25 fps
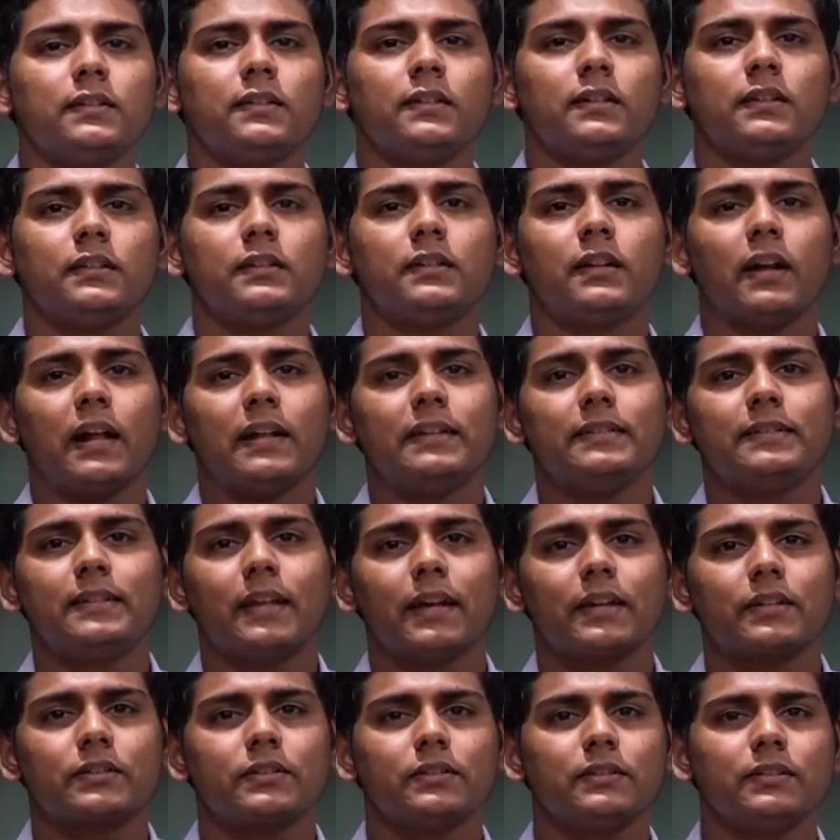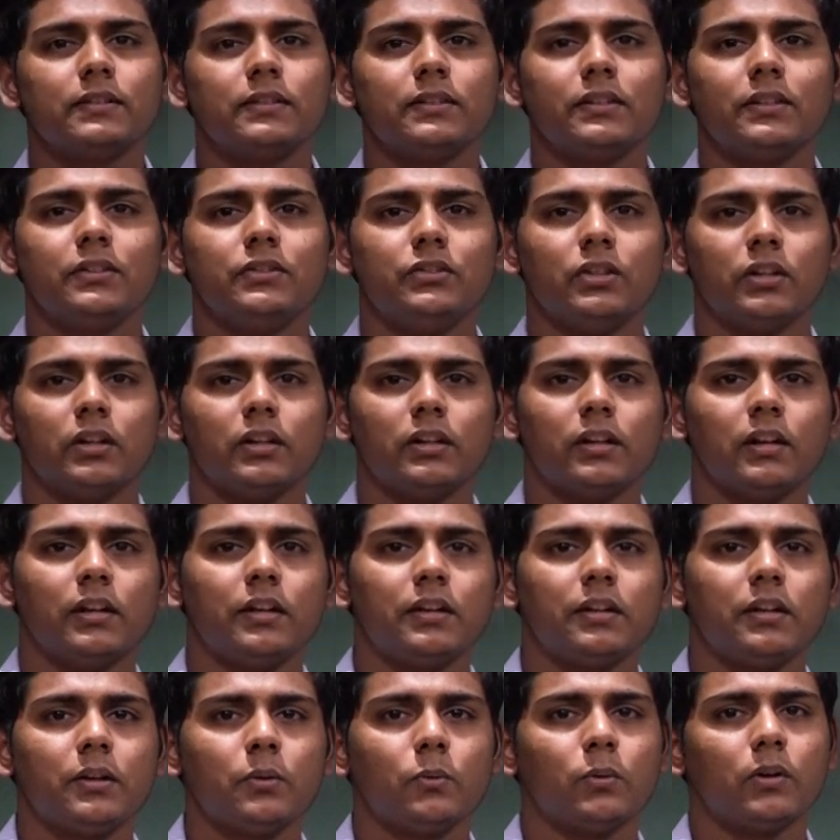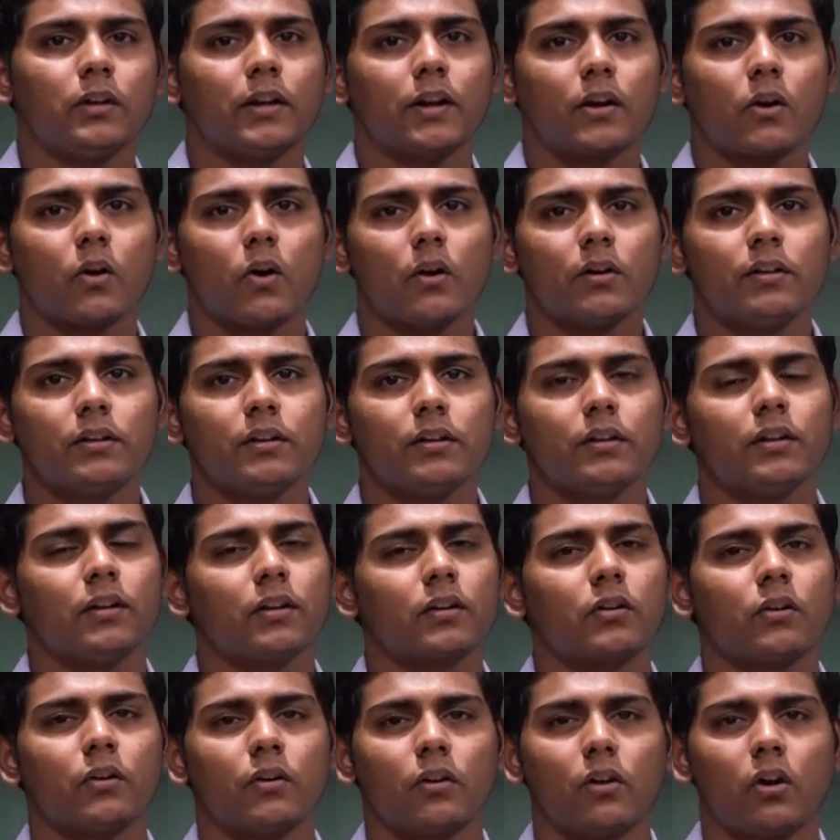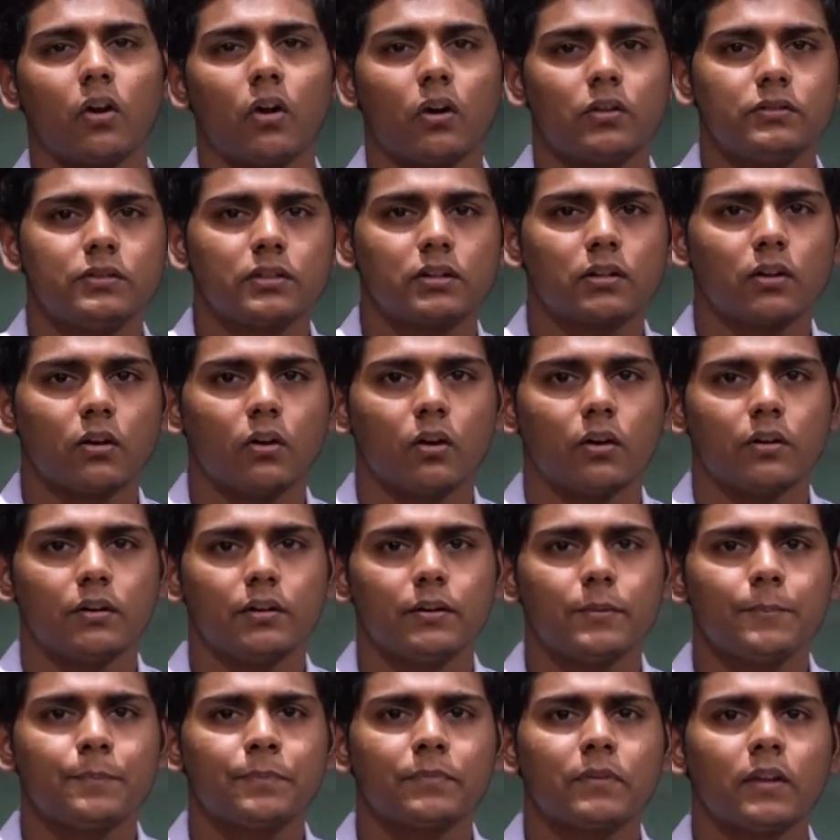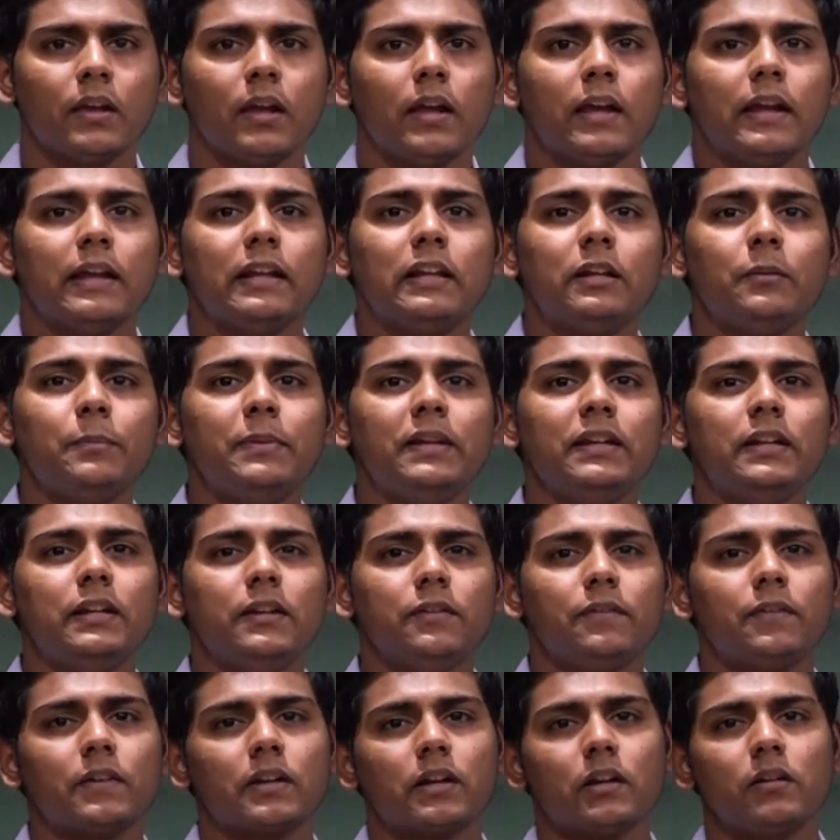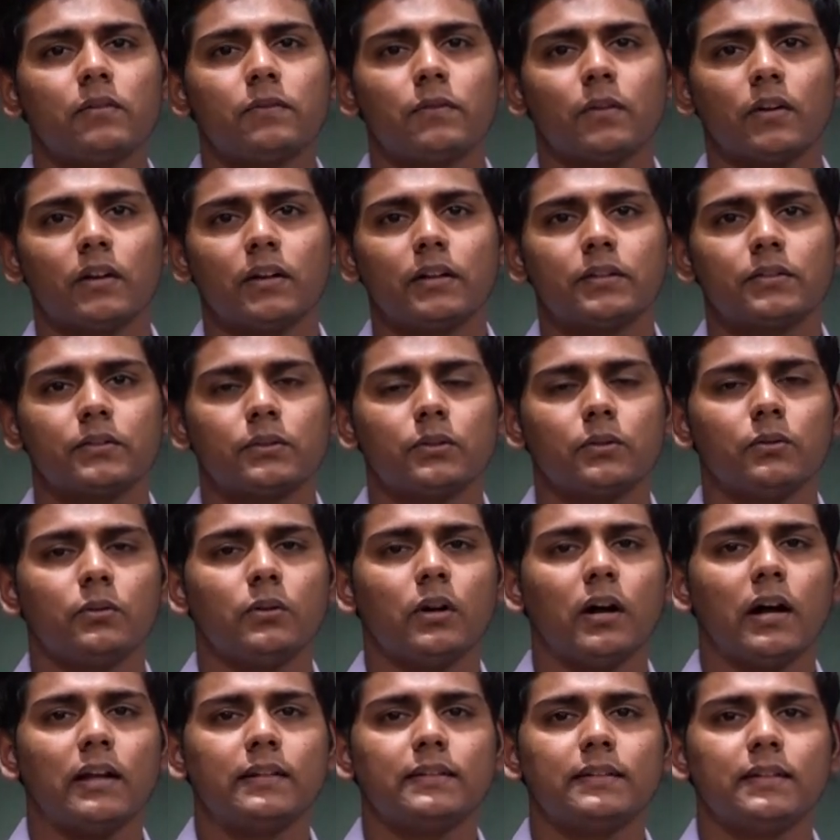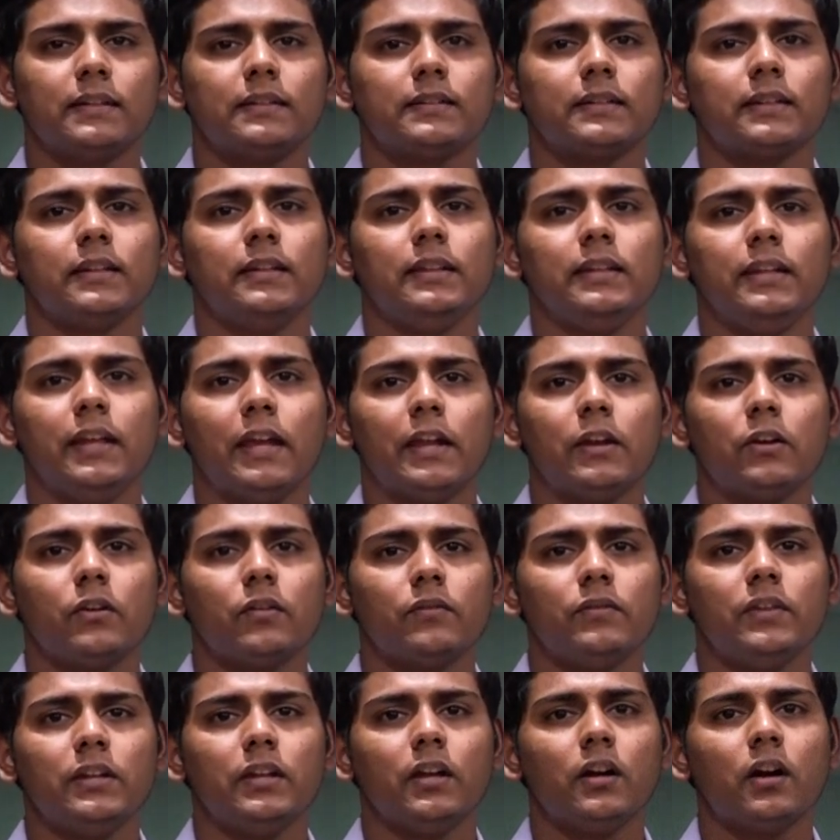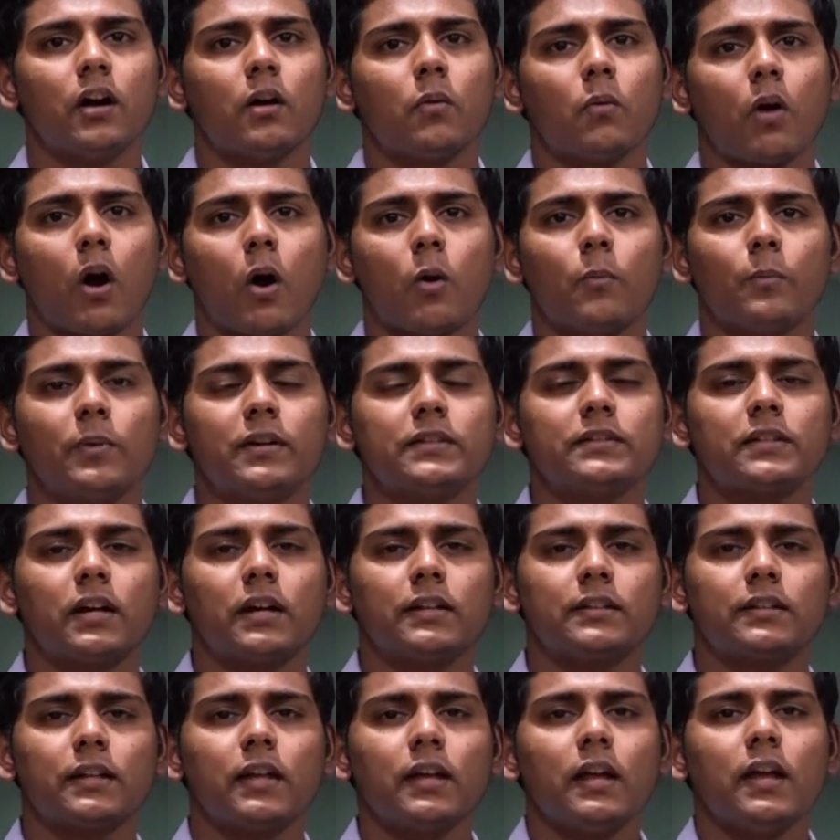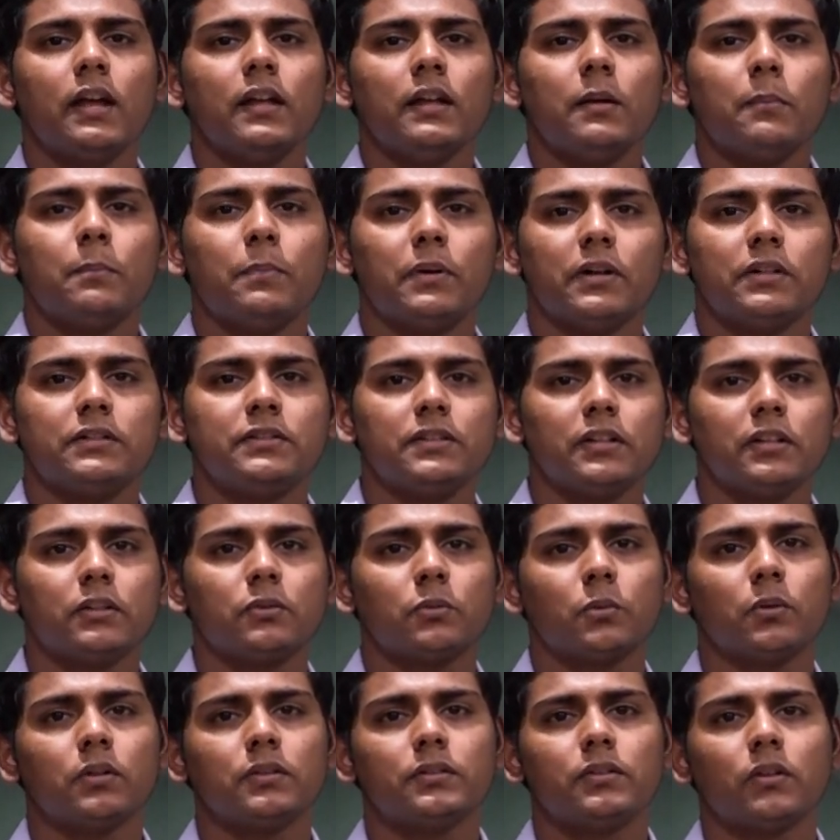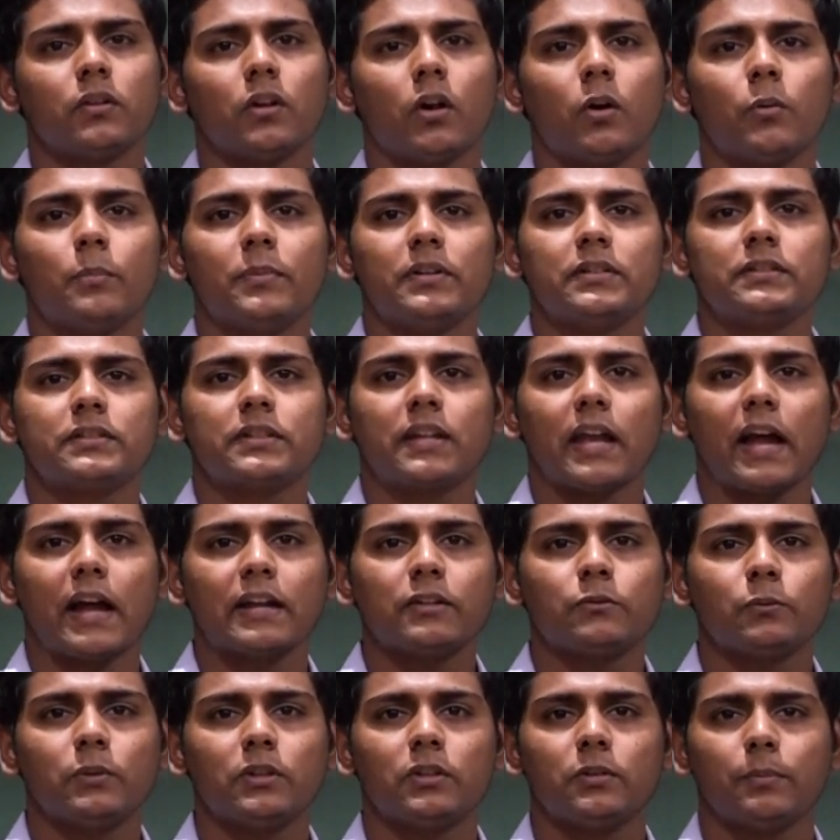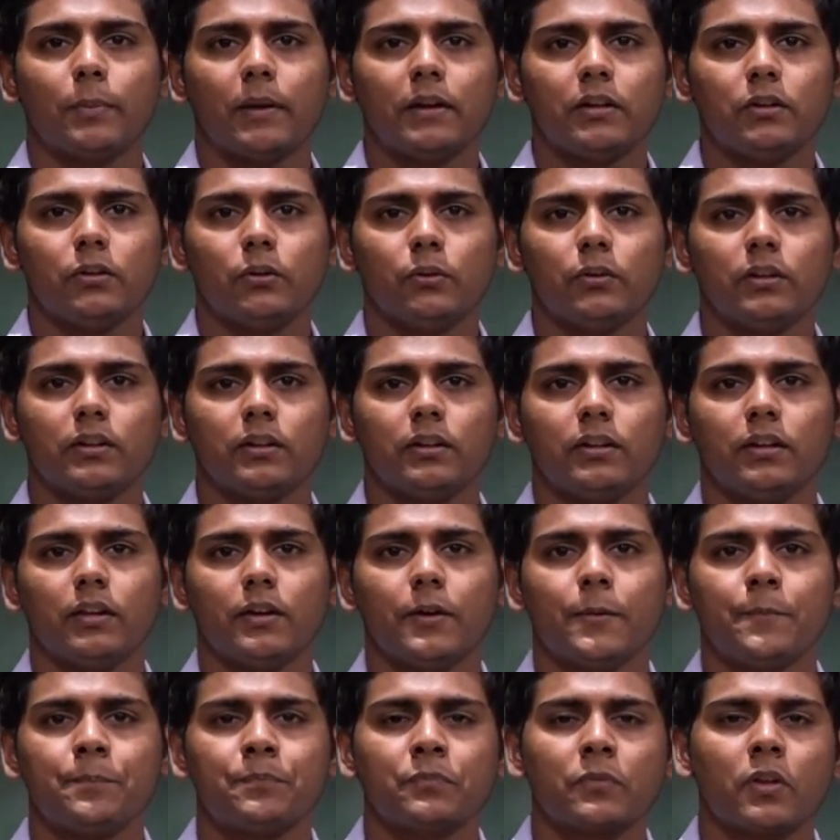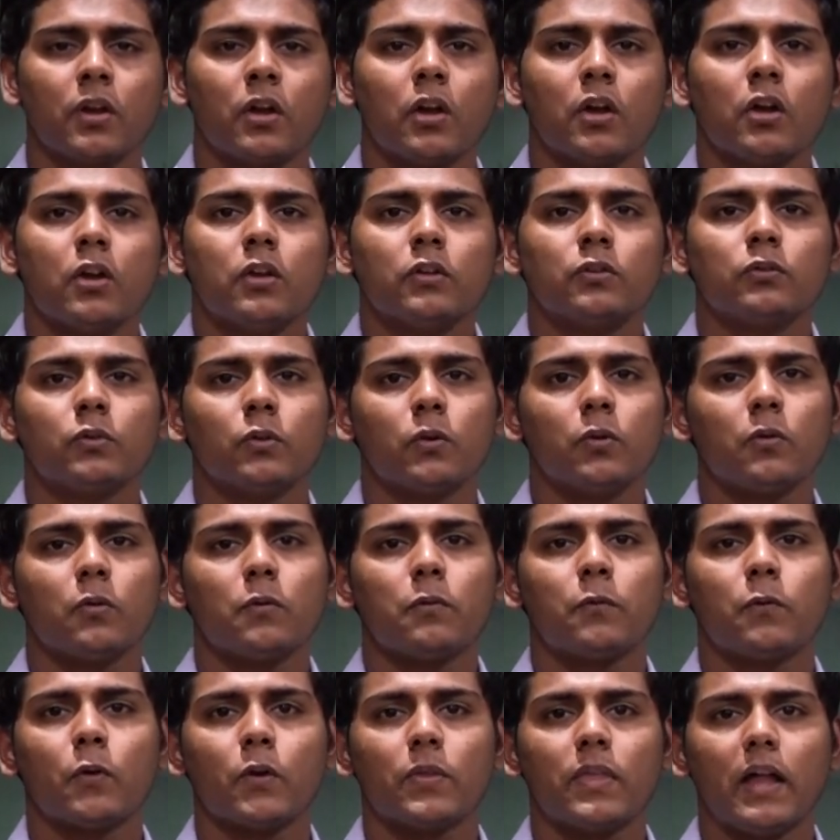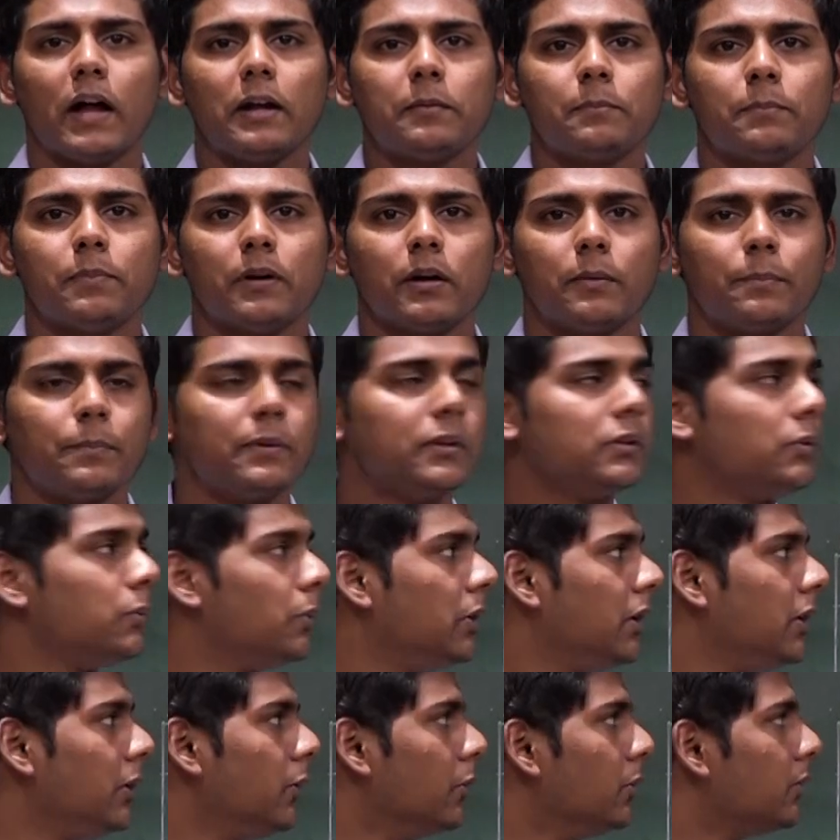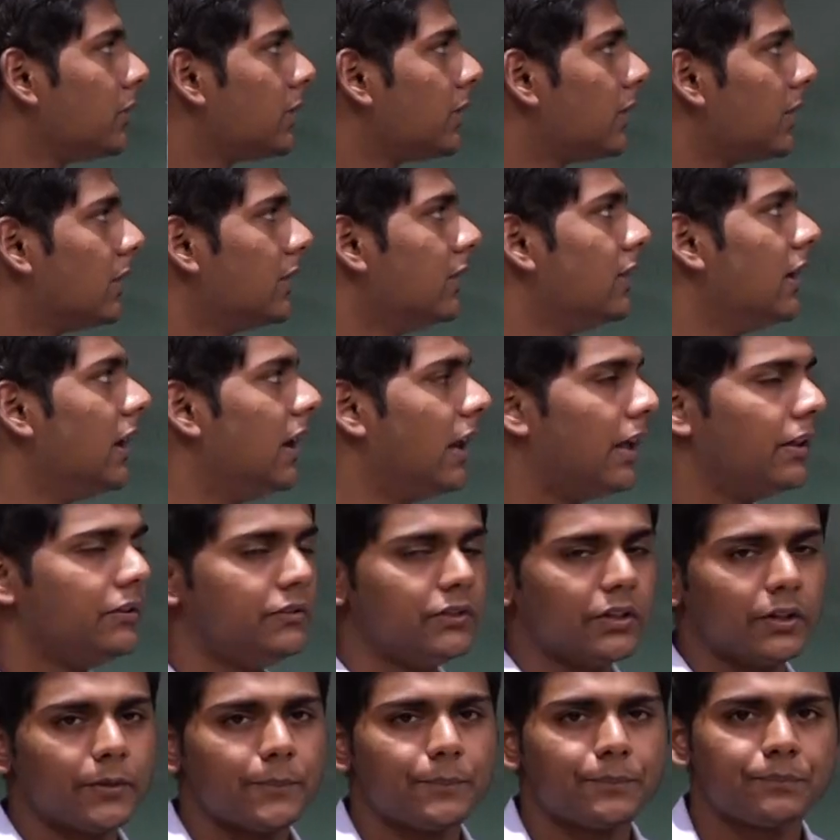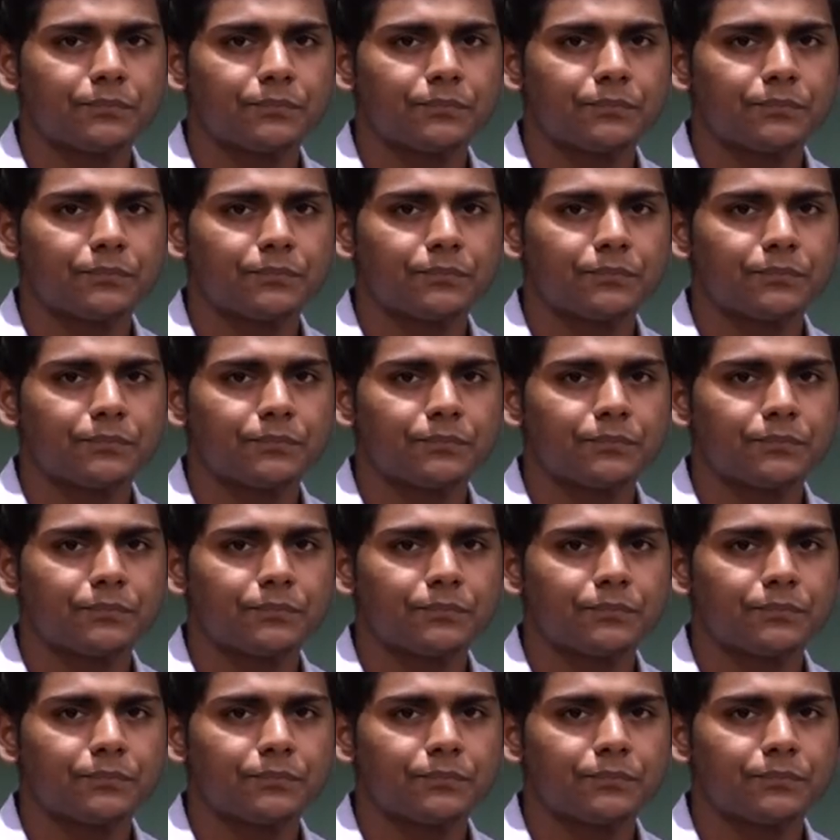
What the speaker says: the transactions in the journal entry were recorded in a chronological order, it will be difficult for us to assess in the end of the year how much our purchase was or how much cash we spent during the year. So for that purpose, we use the ledger.